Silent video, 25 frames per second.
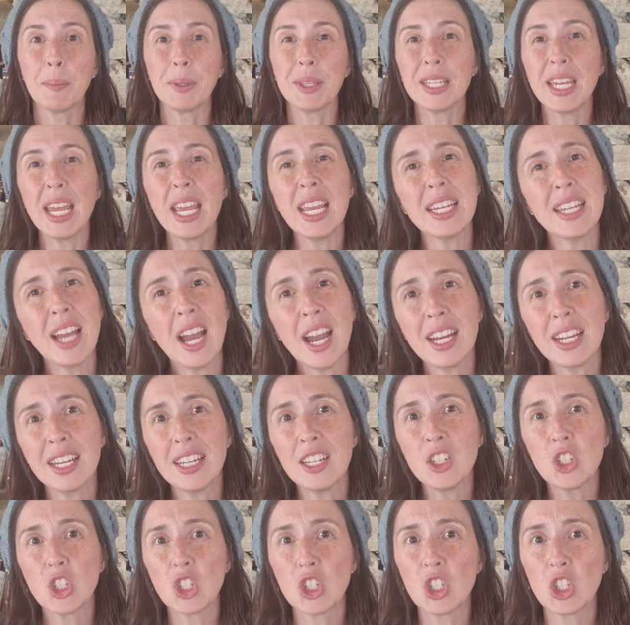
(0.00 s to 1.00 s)
But the day he died, he
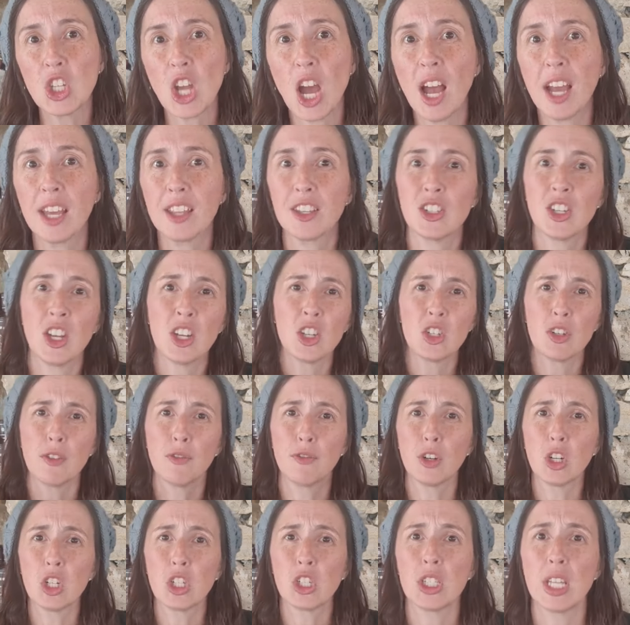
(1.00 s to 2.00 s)
didn't just die. There's not just a
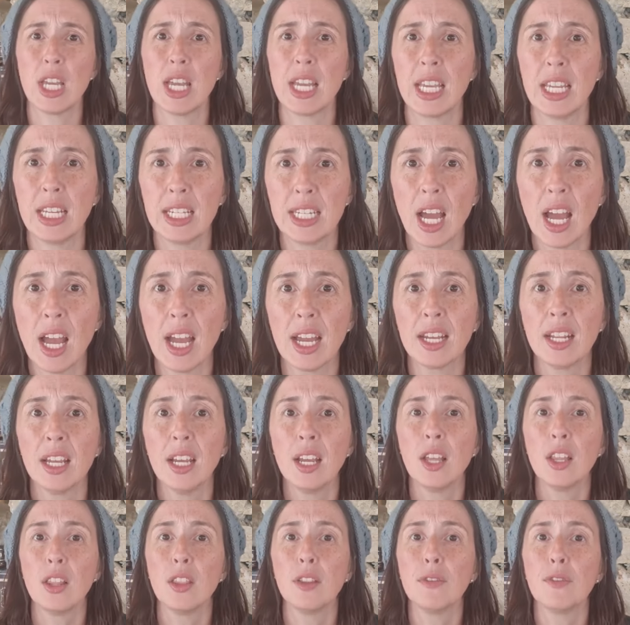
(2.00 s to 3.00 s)
verse saying he died.
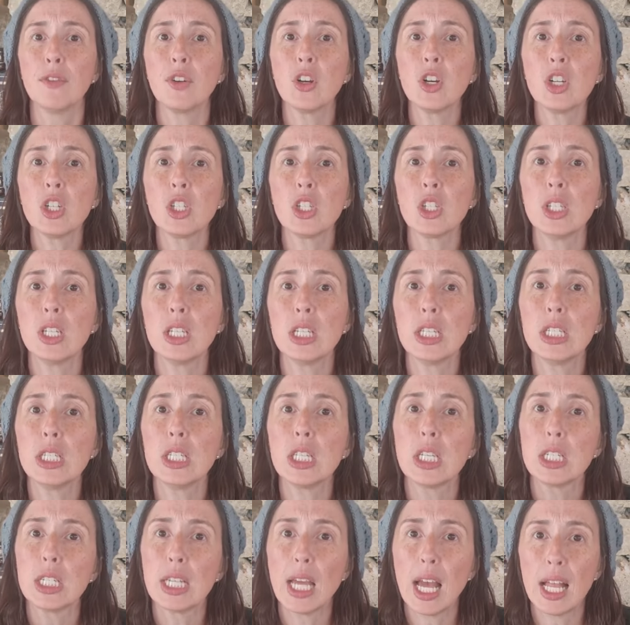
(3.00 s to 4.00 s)
The
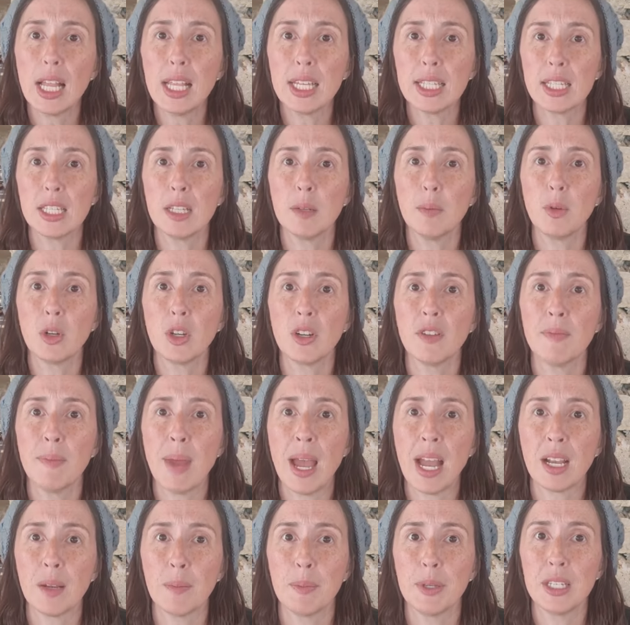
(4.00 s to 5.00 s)
verses tell us in the book of
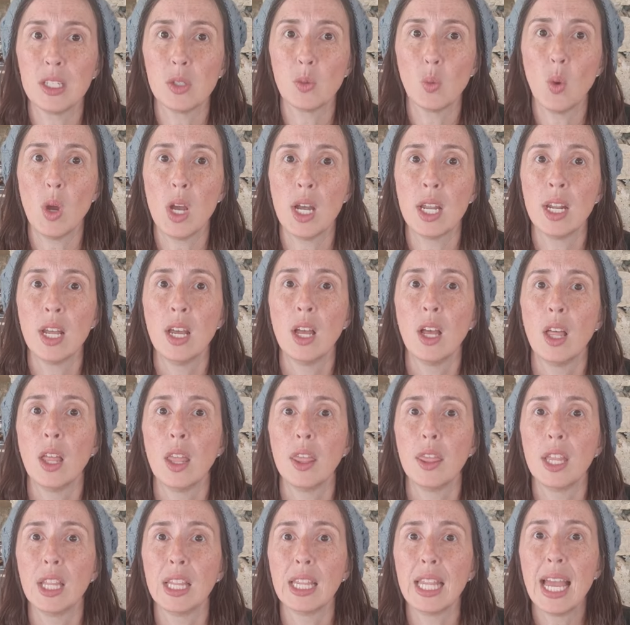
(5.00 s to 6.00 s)
Maccabees 1,
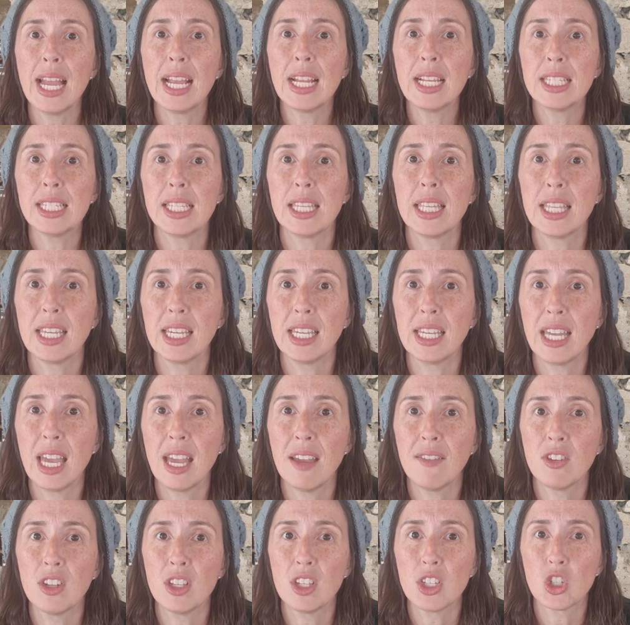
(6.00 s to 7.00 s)
the legacy that he
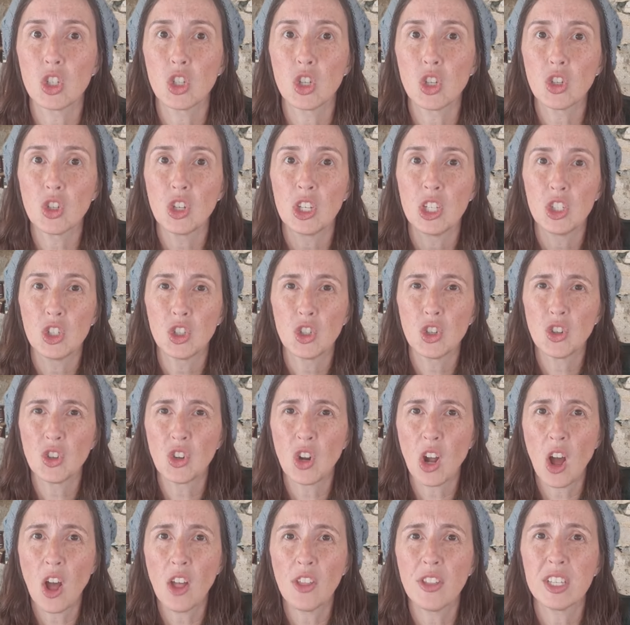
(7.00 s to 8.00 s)
gave to his
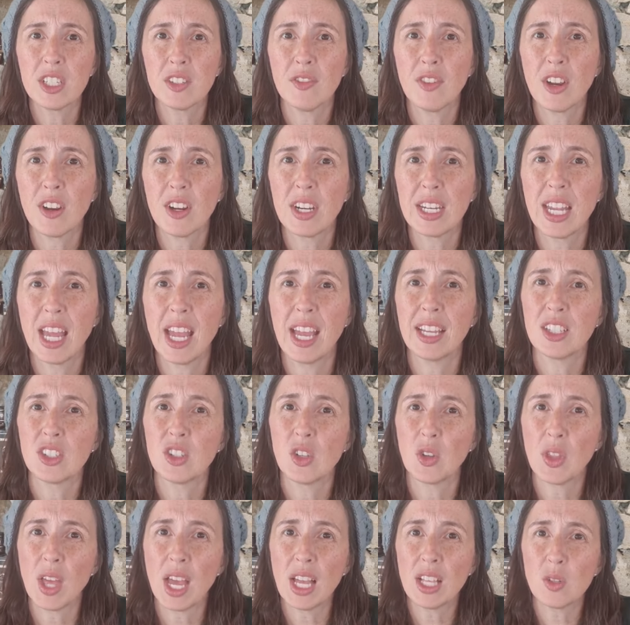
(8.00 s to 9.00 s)
children on this very day.
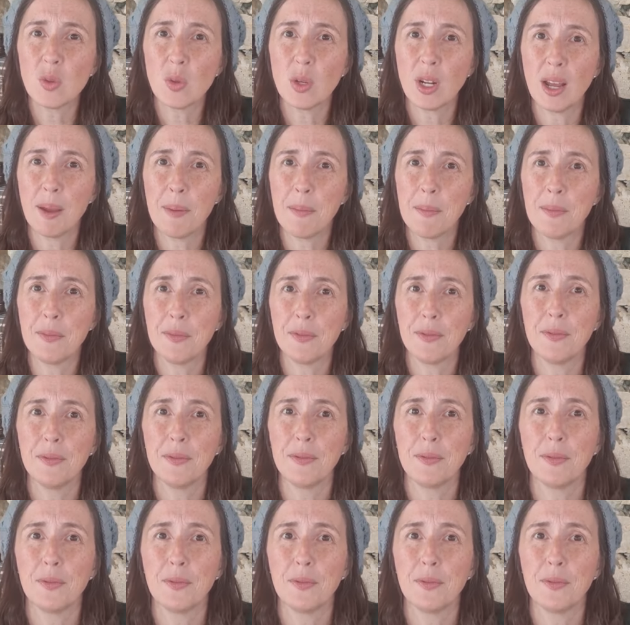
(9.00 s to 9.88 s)
And so that's what I'm